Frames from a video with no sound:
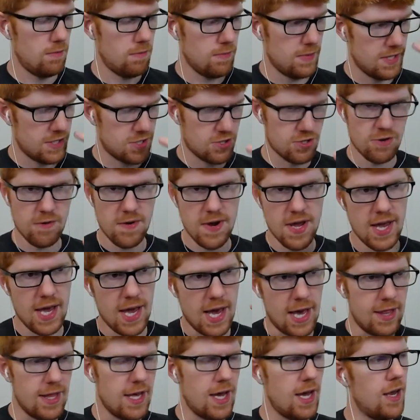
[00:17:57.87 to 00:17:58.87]
That's 3,
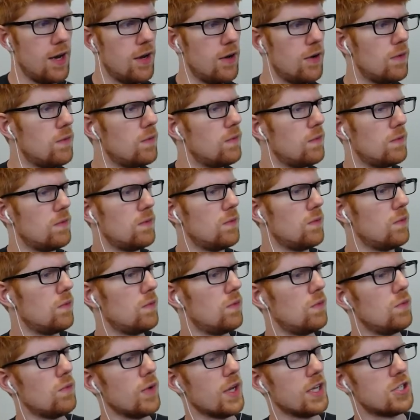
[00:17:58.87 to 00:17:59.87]
and then,
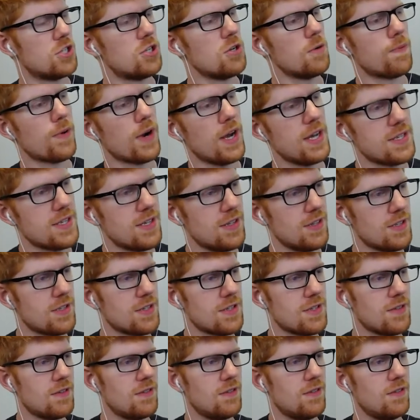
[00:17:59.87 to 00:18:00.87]
wait, 2
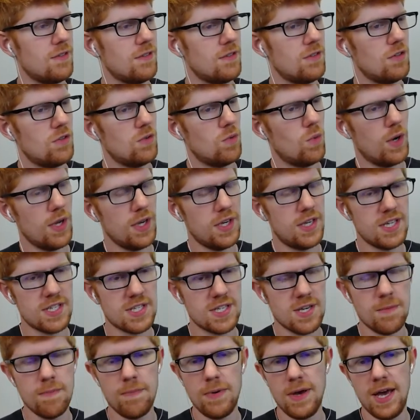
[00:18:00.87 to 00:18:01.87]
presents, 1
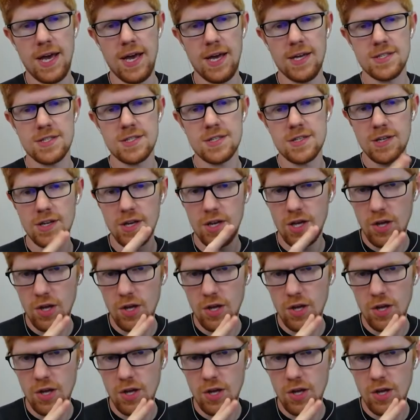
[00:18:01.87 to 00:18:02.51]
distant past,